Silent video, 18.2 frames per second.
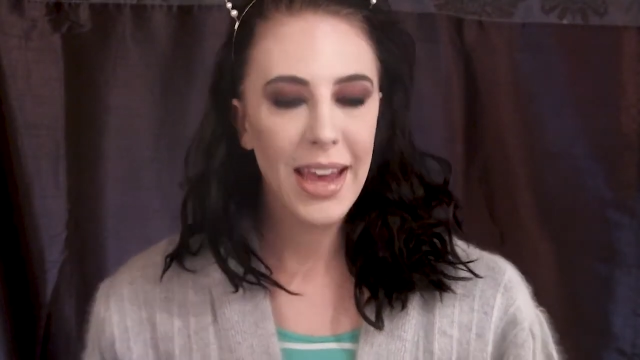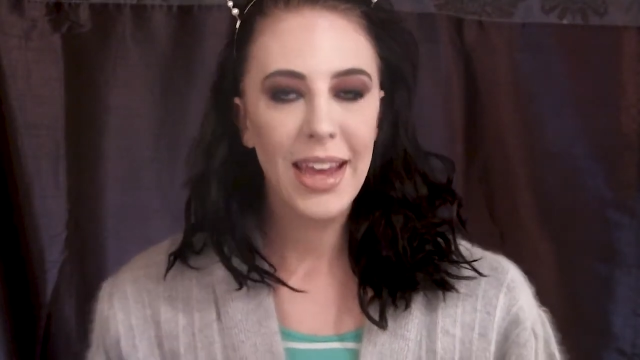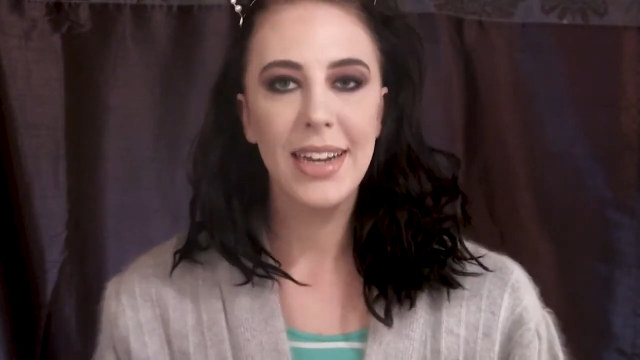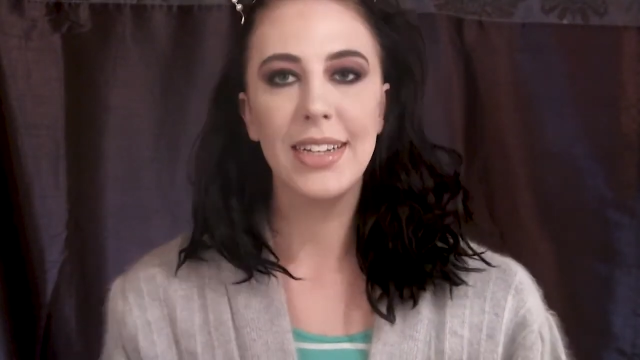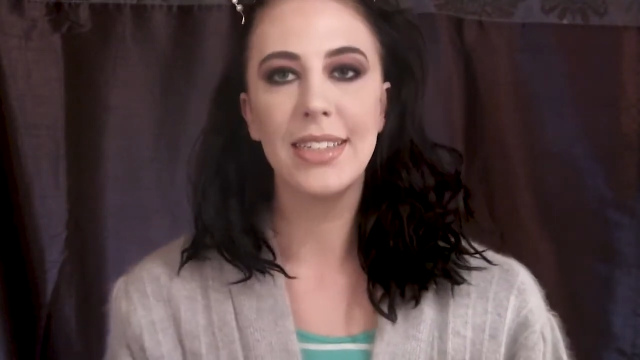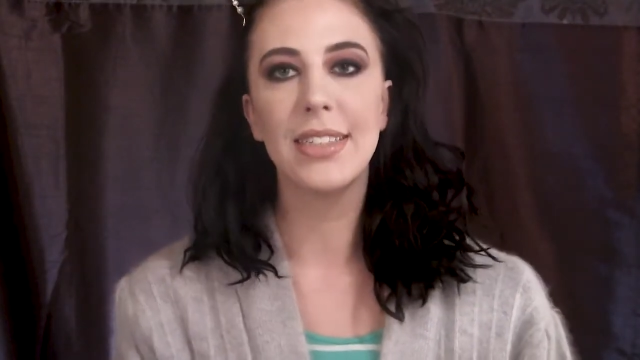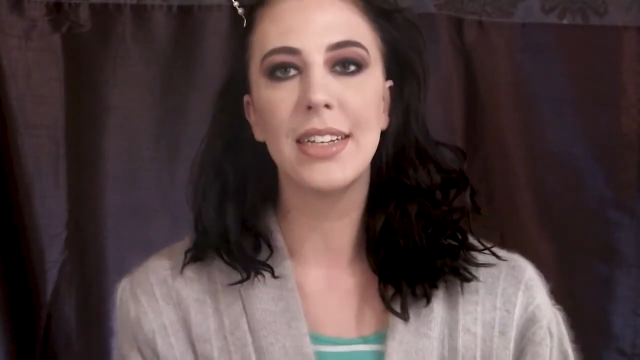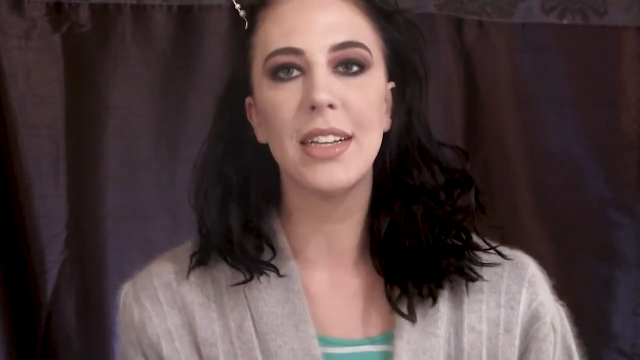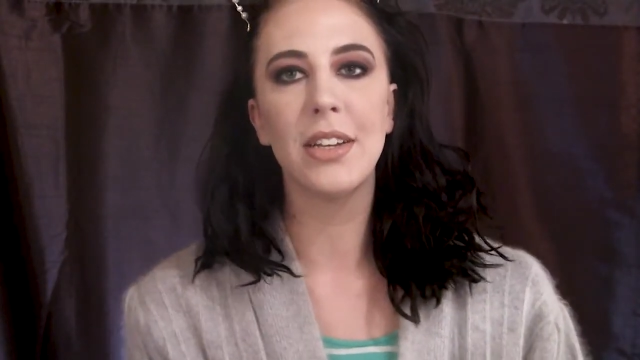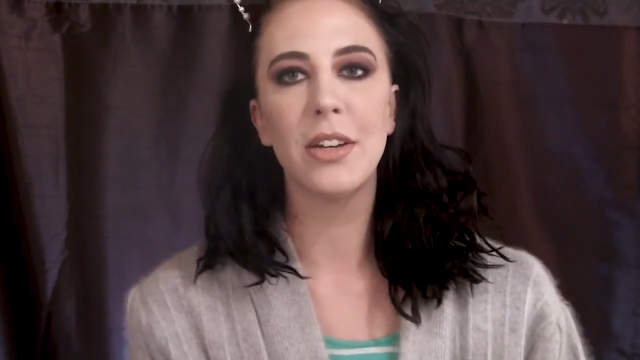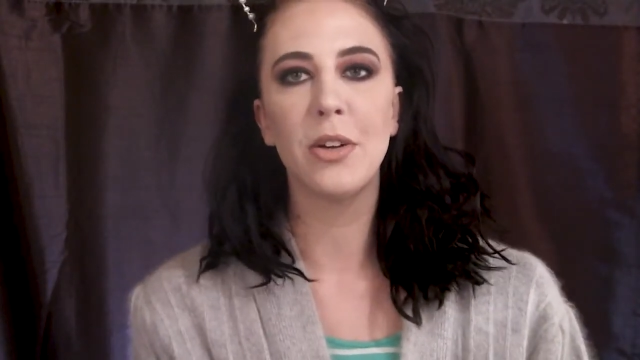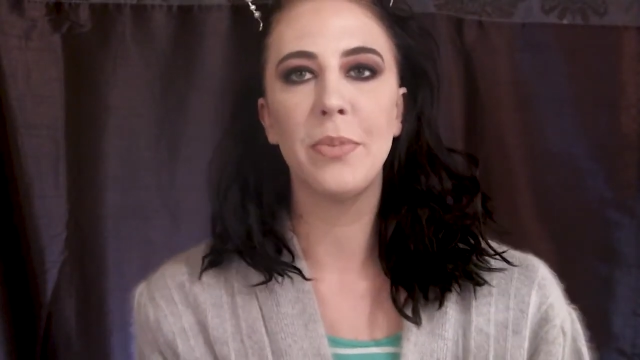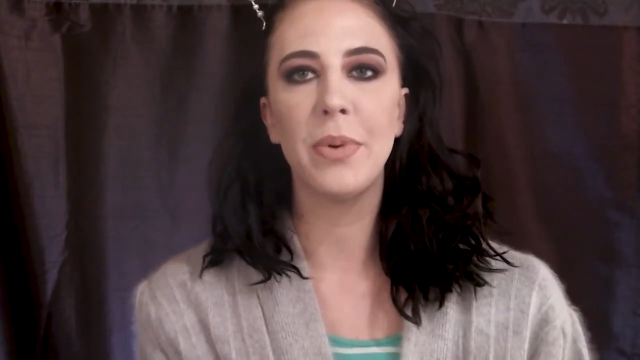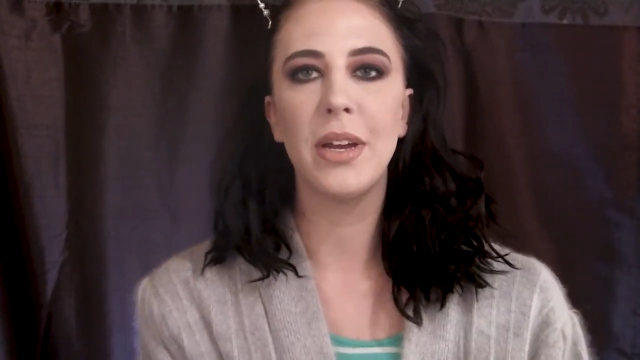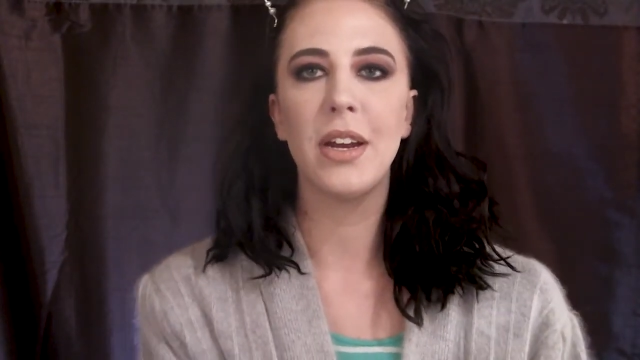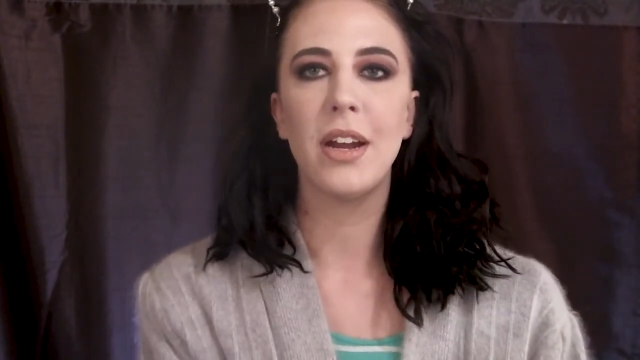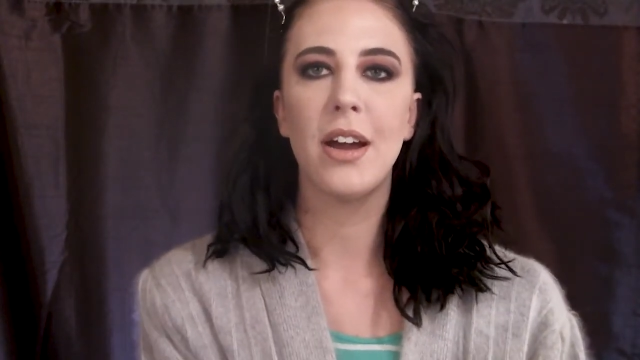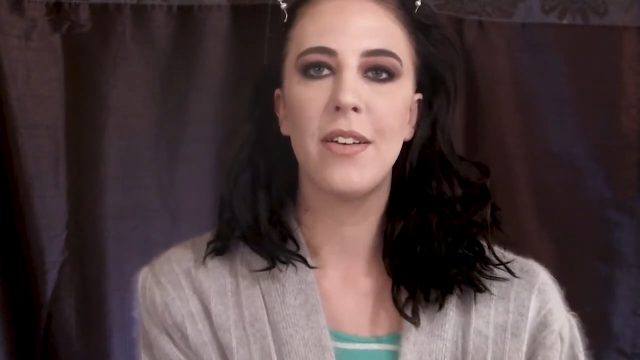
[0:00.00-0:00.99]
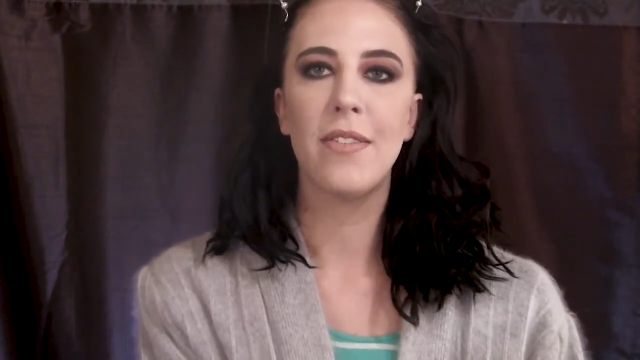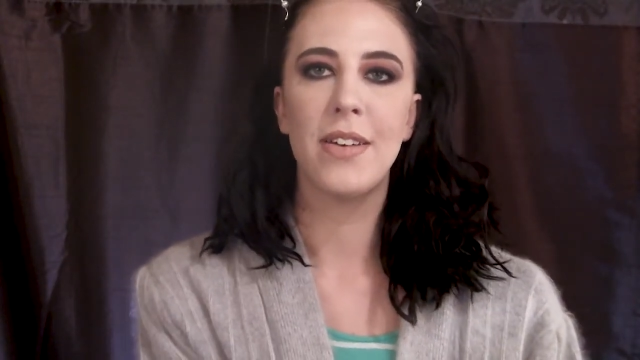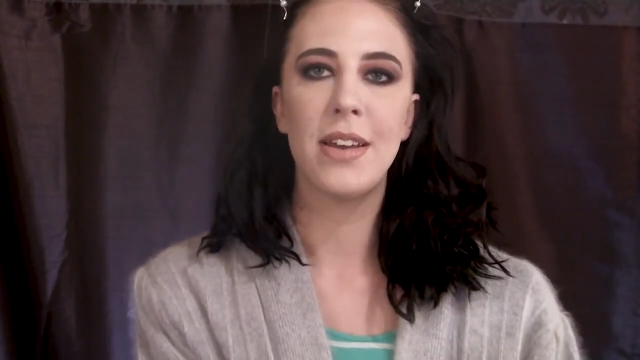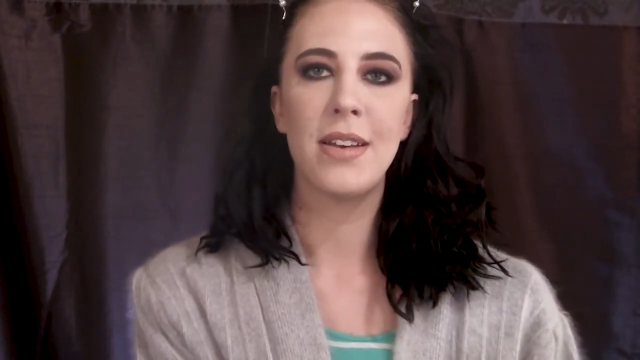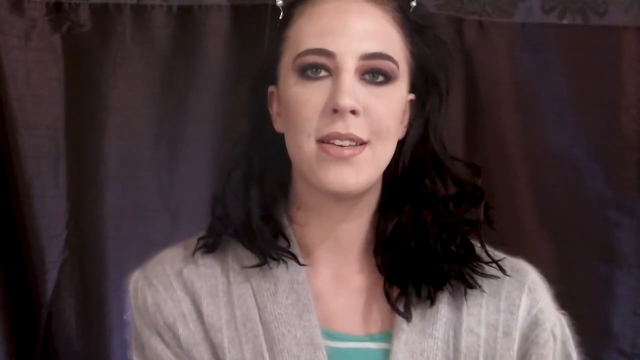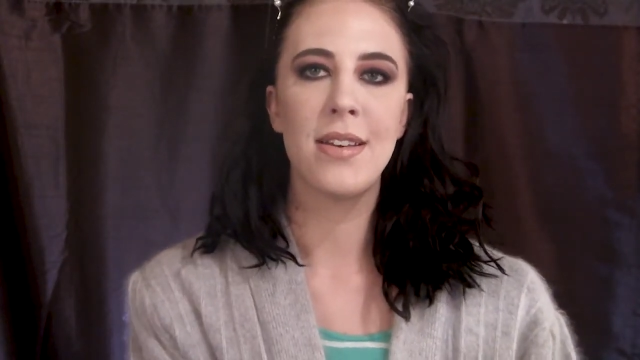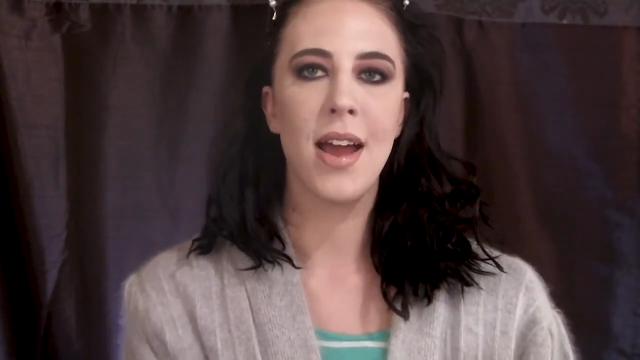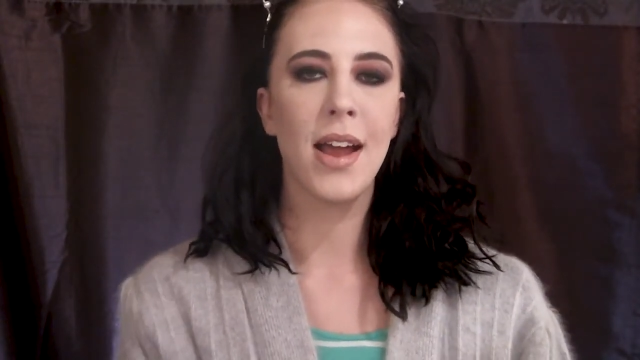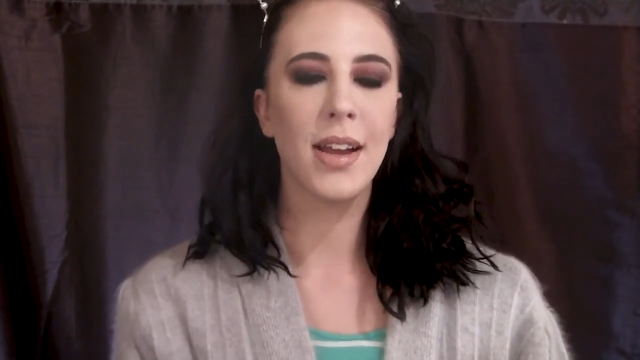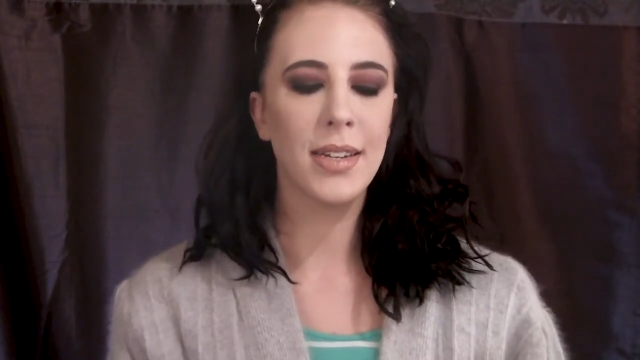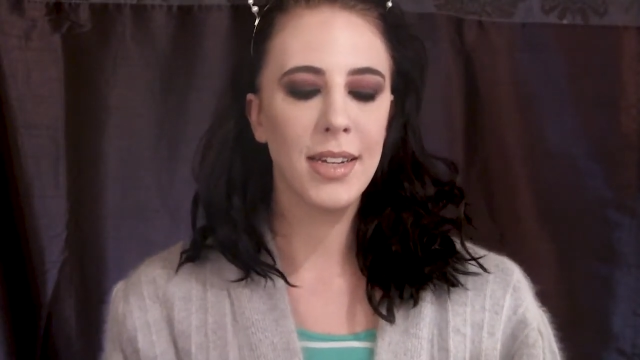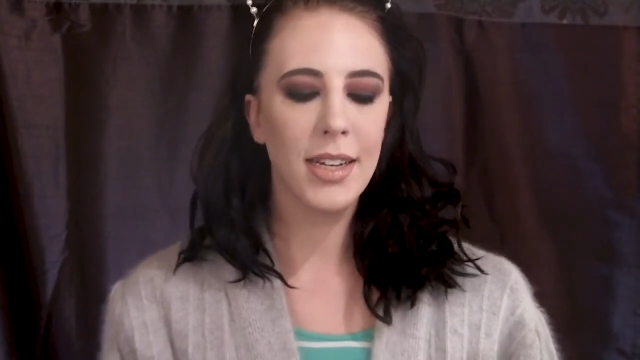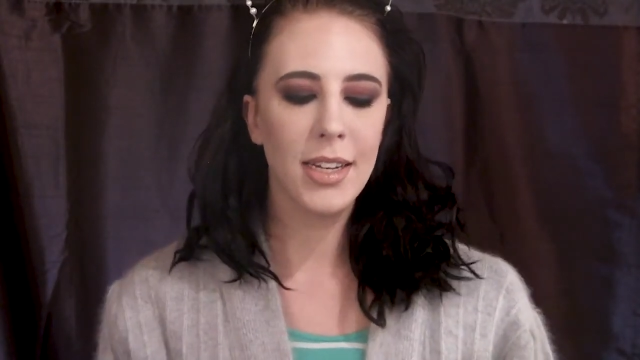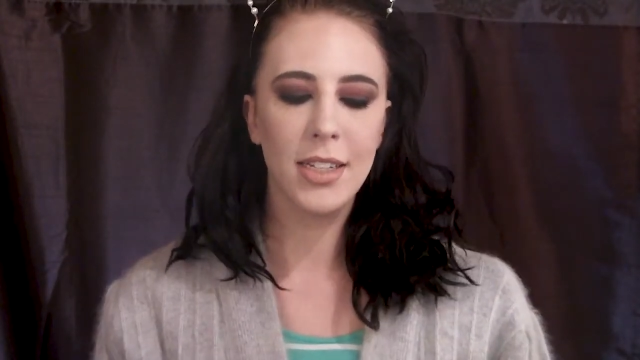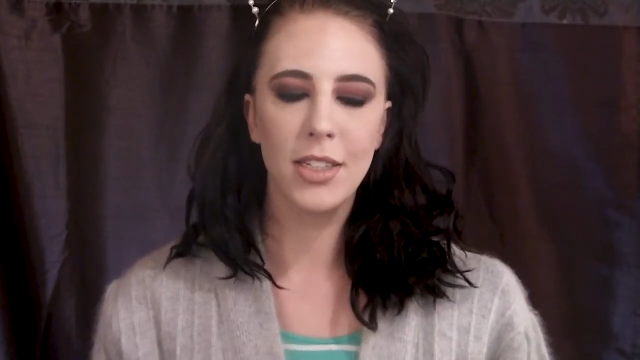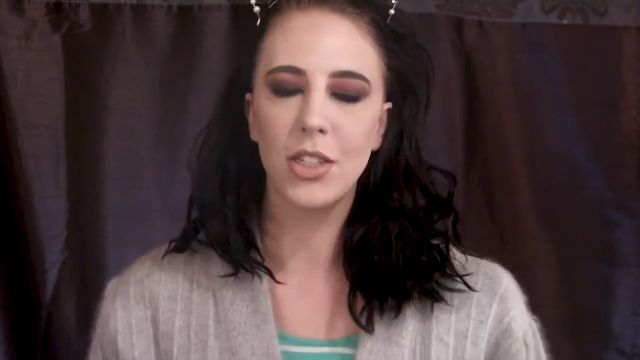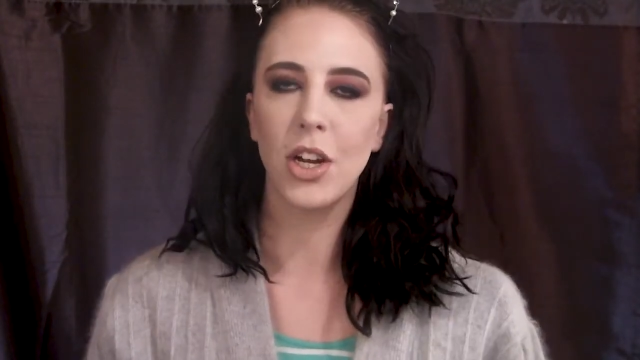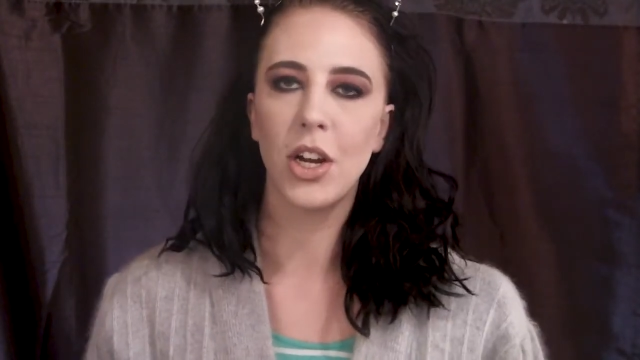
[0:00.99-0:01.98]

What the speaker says: It is a little bit of a 90s,